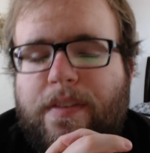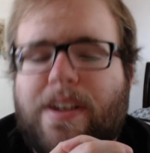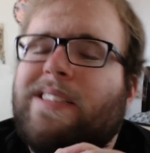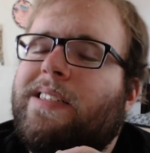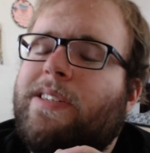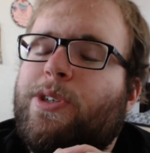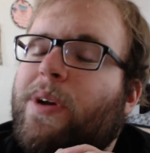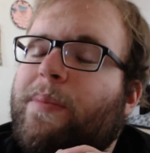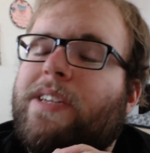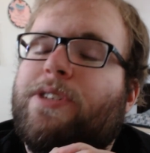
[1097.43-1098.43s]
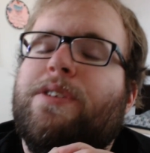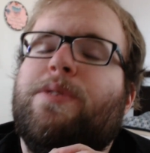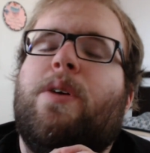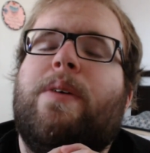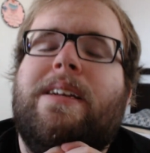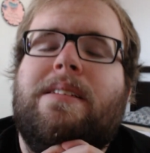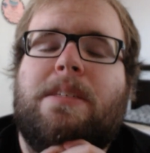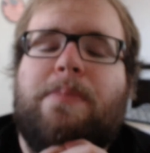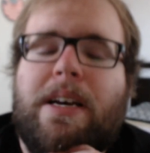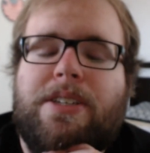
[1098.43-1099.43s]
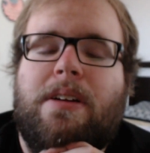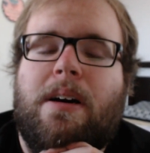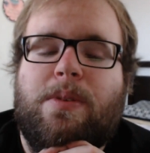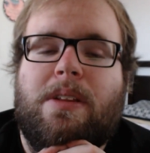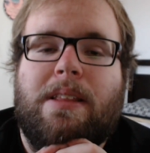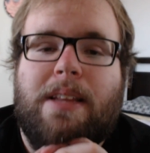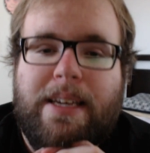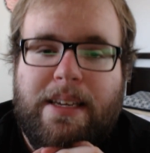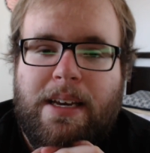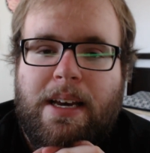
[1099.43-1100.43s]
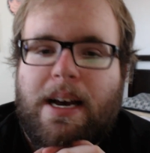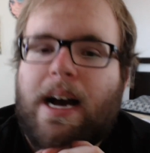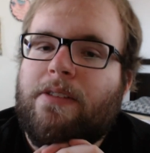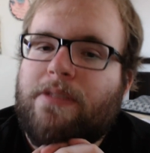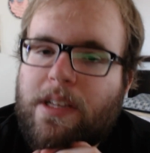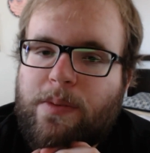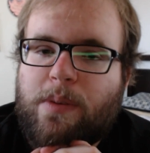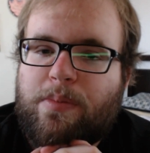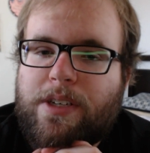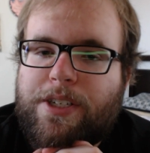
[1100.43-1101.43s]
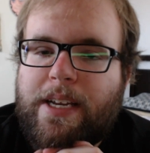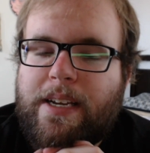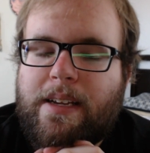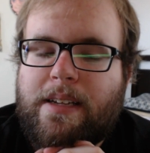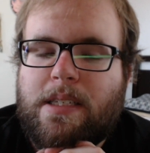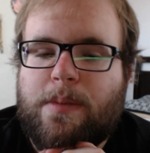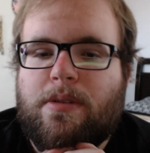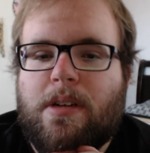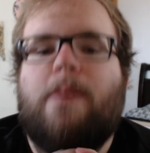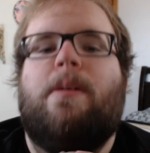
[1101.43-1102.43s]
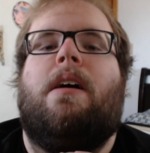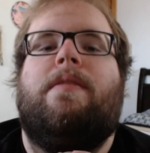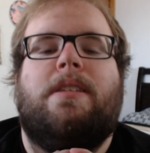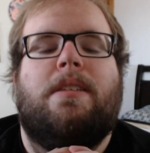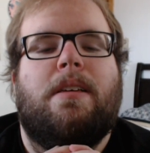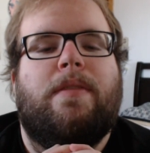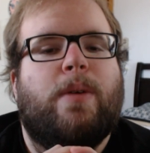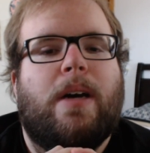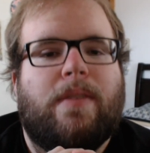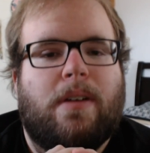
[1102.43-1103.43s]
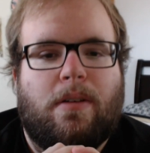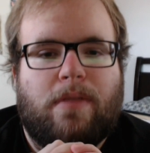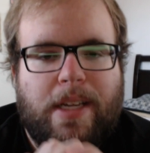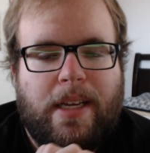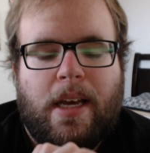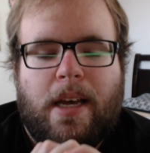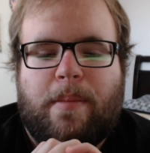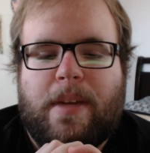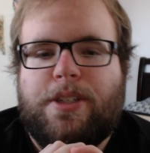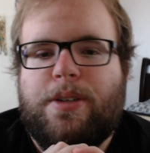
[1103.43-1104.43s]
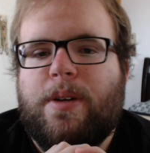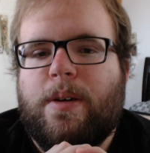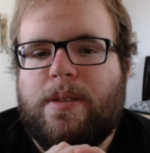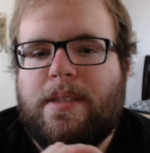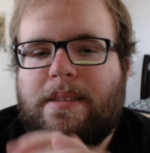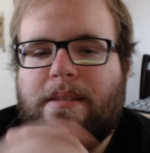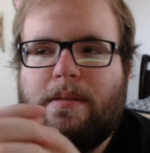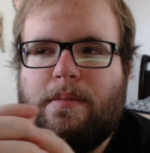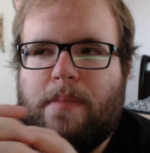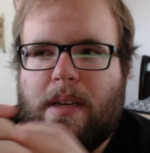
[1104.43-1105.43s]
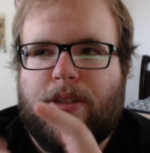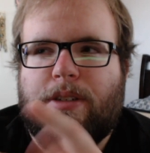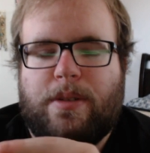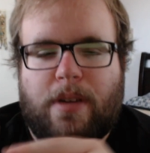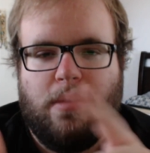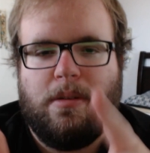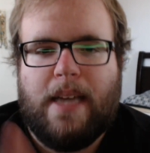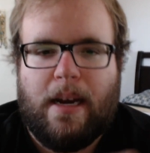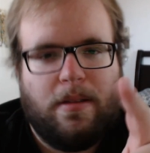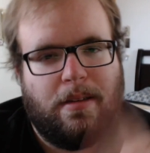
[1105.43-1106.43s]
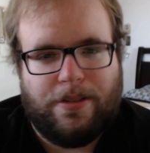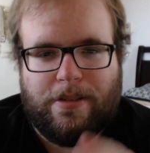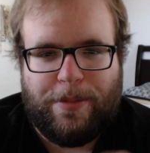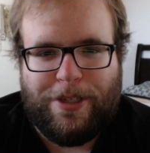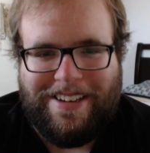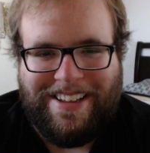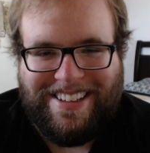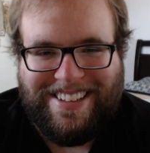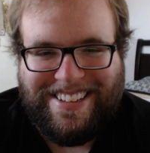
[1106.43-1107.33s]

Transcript: If you guys did enjoy it, make sure you go ahead and smash it up with a like. I really would appreciate it. And subscribe, obviously, if you haven't already. Make sure you goes down in the description